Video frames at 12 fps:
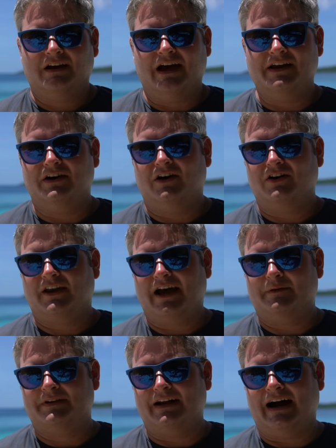Hey y'all,
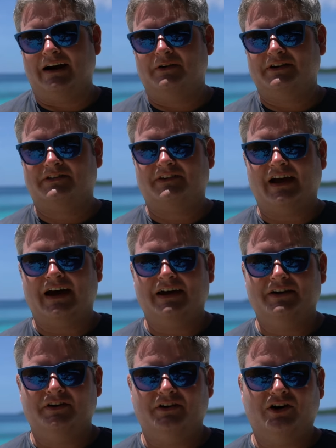Captain Irix Guy
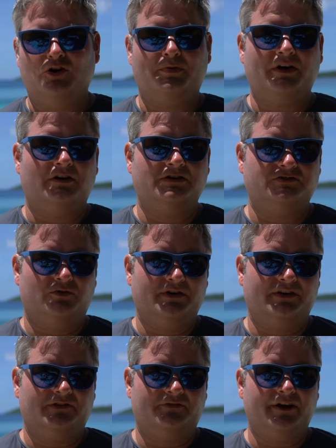here. I hope y'all enjoyed
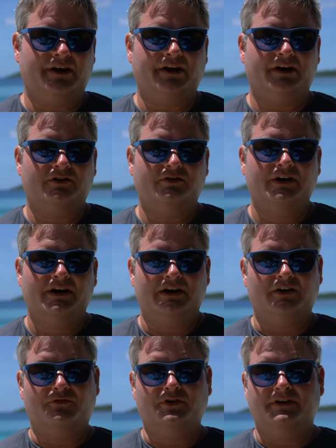this video.
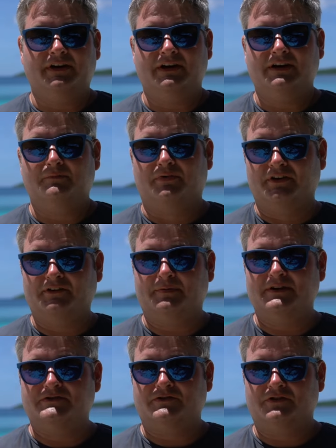If you did, please
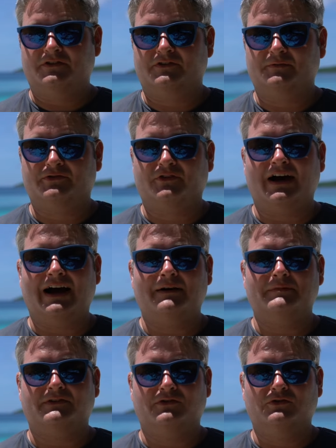be sure to subscribe.
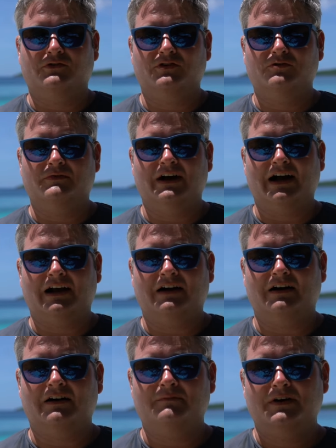It's
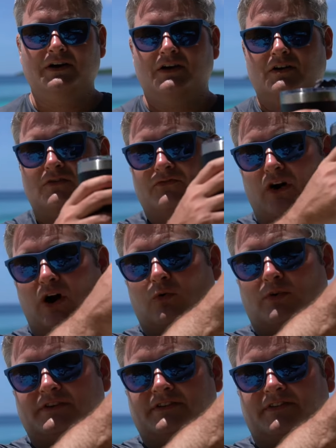youtube.com
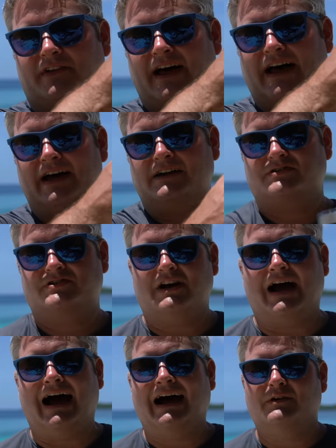forward slash
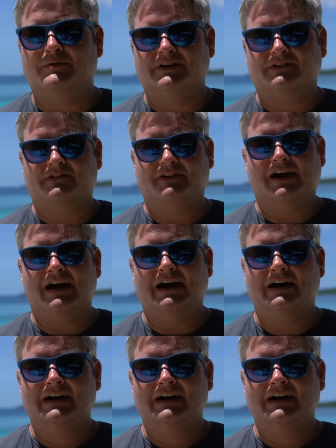IrixGuy.